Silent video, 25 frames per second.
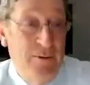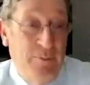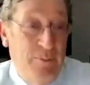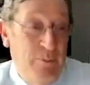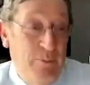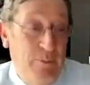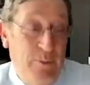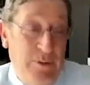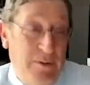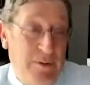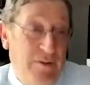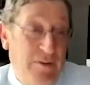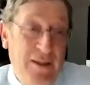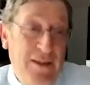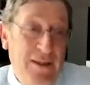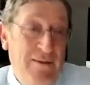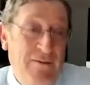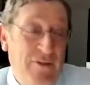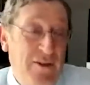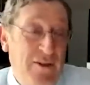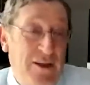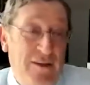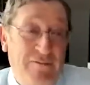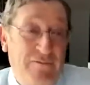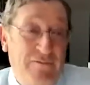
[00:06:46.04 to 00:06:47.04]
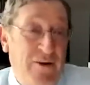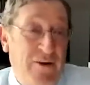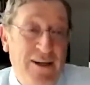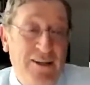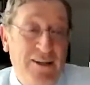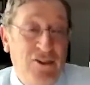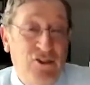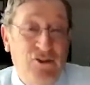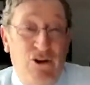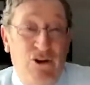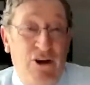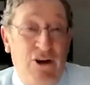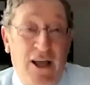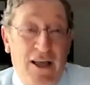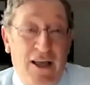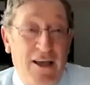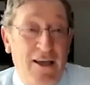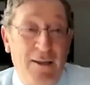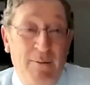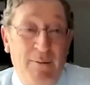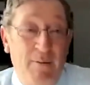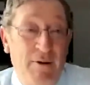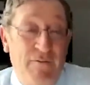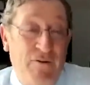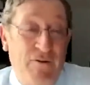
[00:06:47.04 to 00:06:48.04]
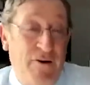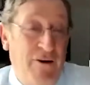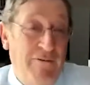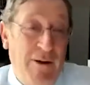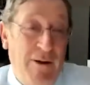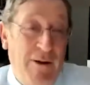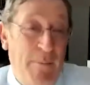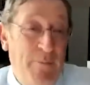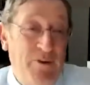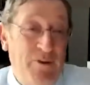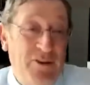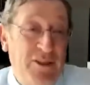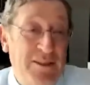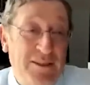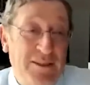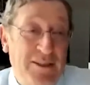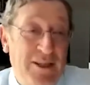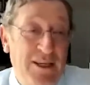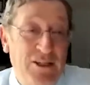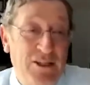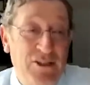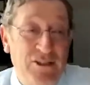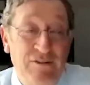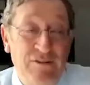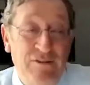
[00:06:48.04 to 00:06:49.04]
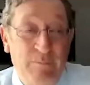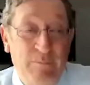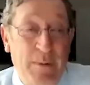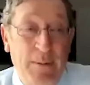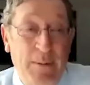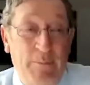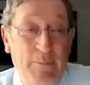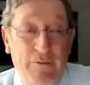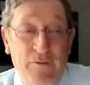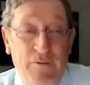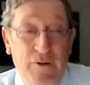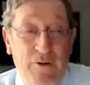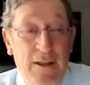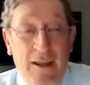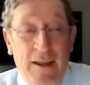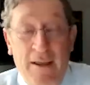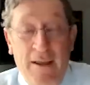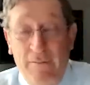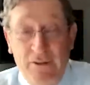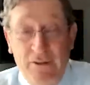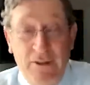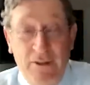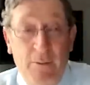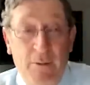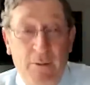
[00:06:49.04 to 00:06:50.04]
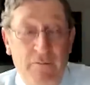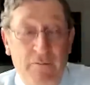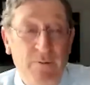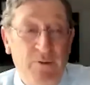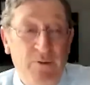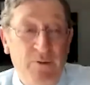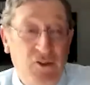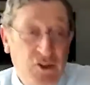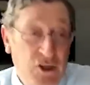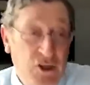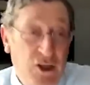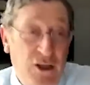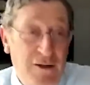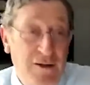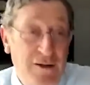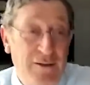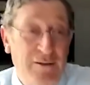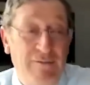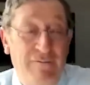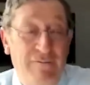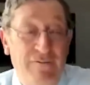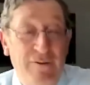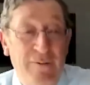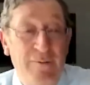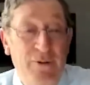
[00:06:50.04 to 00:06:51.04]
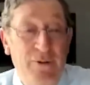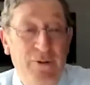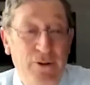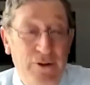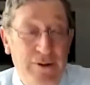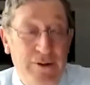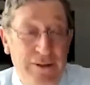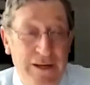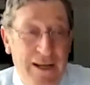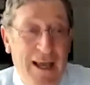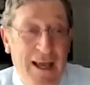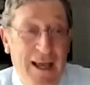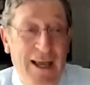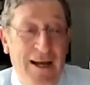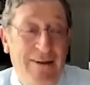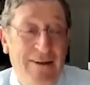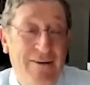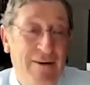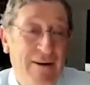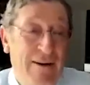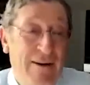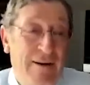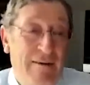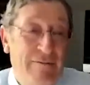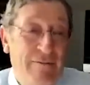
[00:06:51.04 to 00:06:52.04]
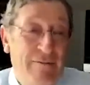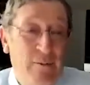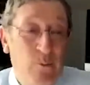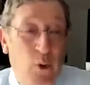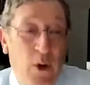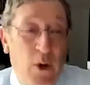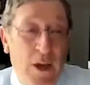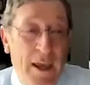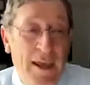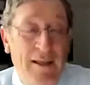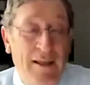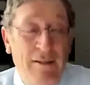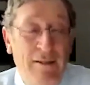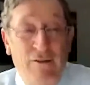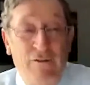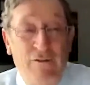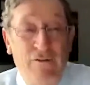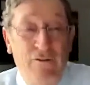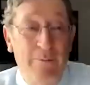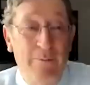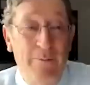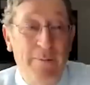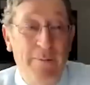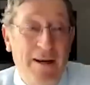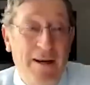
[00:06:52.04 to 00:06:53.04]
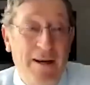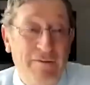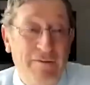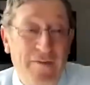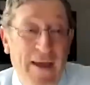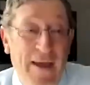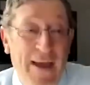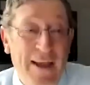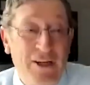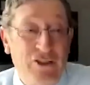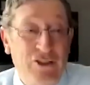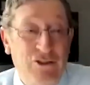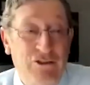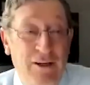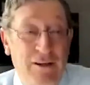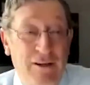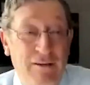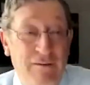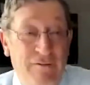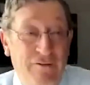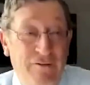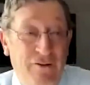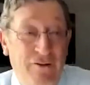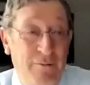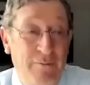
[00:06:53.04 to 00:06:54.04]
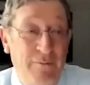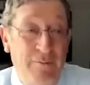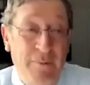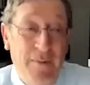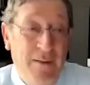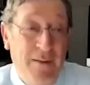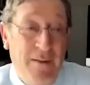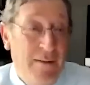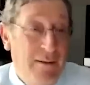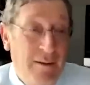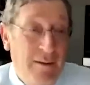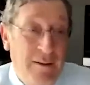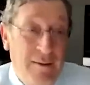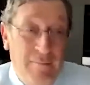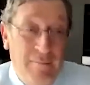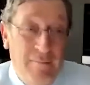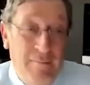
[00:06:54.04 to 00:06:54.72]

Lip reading: So think of a very strong argument for a representation of people, of someone from Scotland, from Northern Ireland, from Wales, from manufacturing, from